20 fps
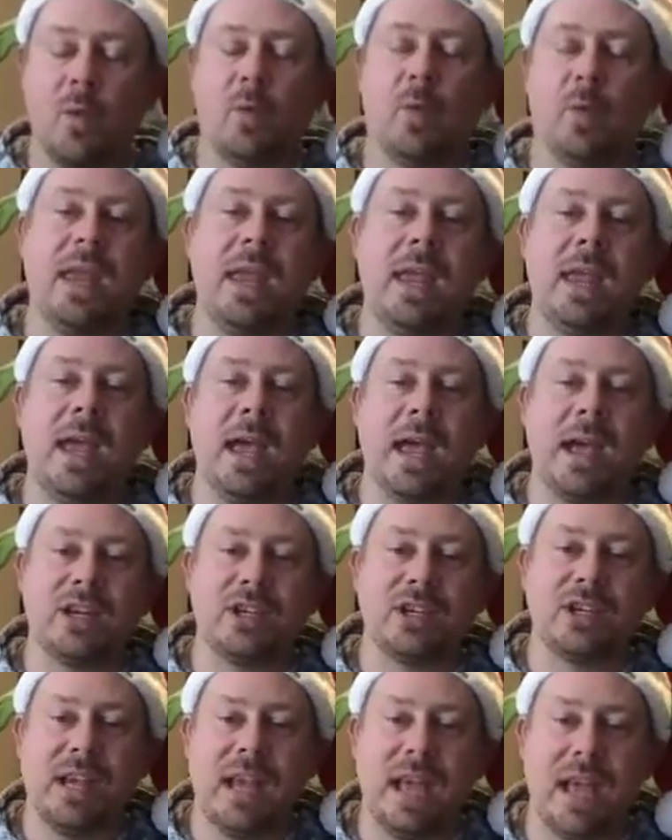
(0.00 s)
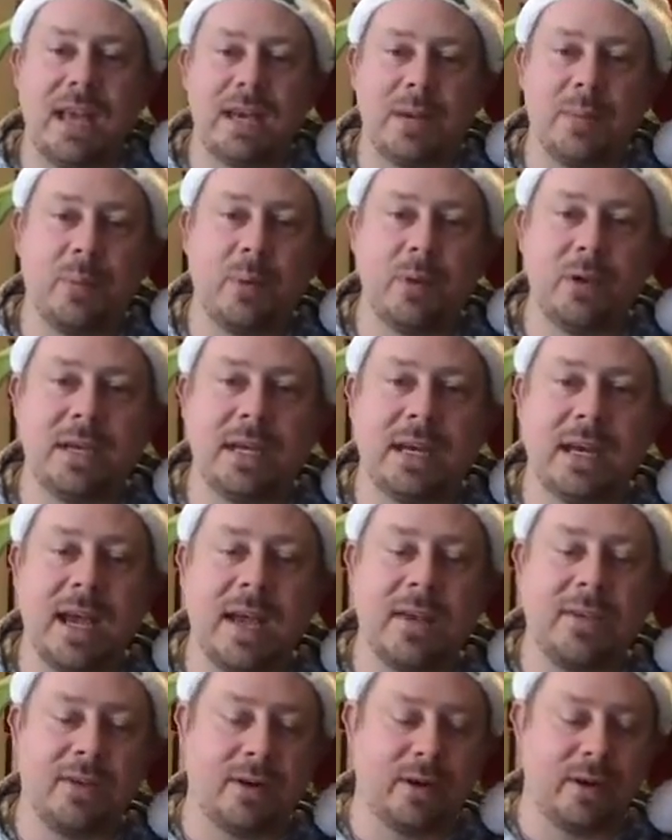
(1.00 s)
we actually had to put
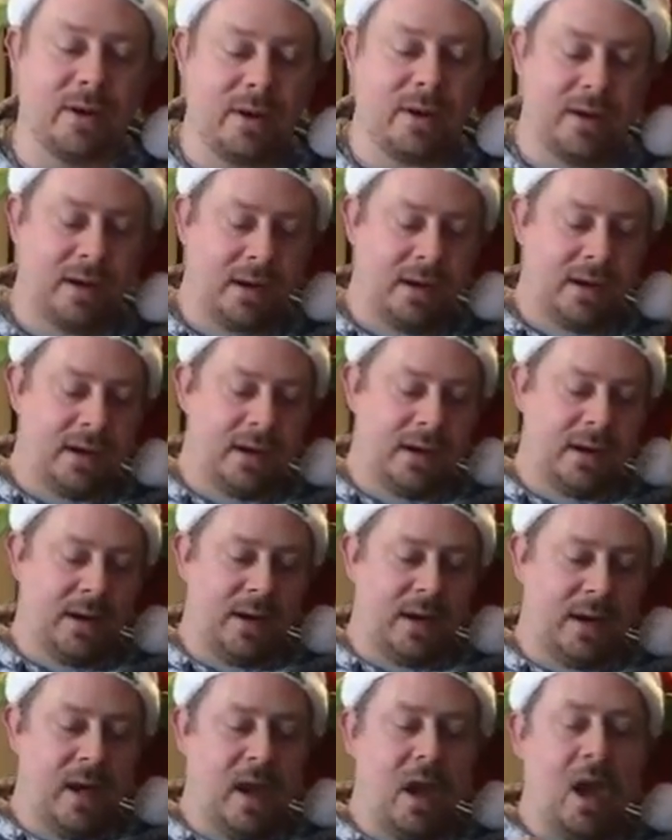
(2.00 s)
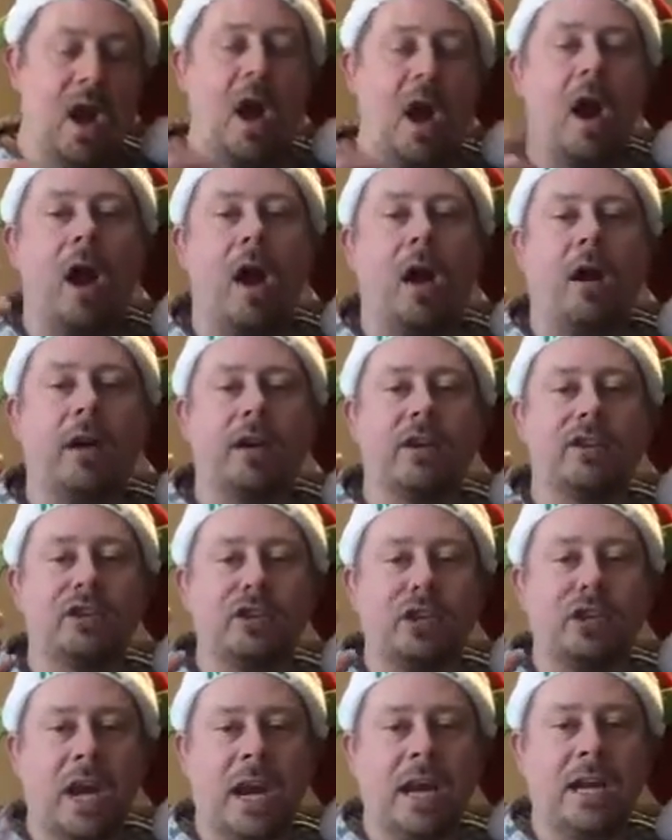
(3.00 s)
together our
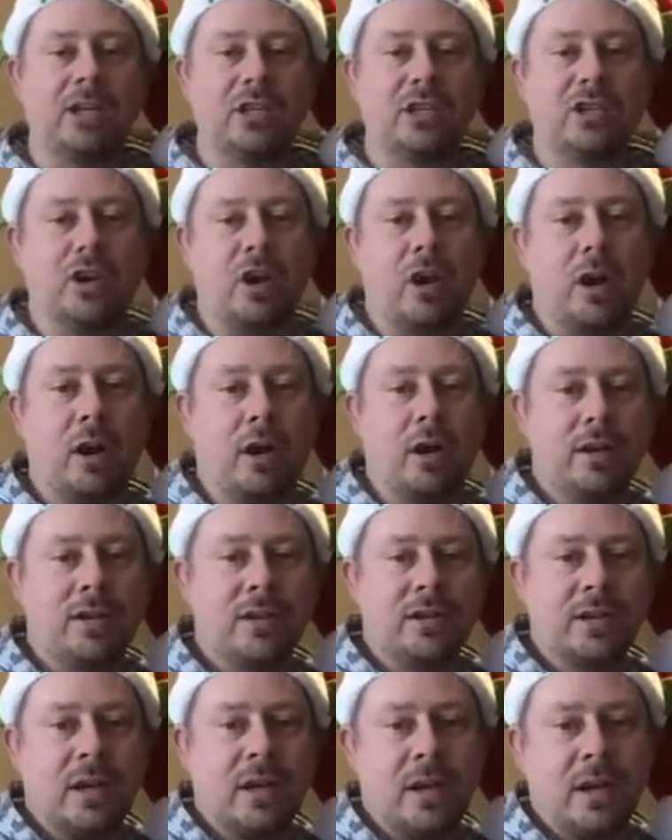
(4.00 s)
change jars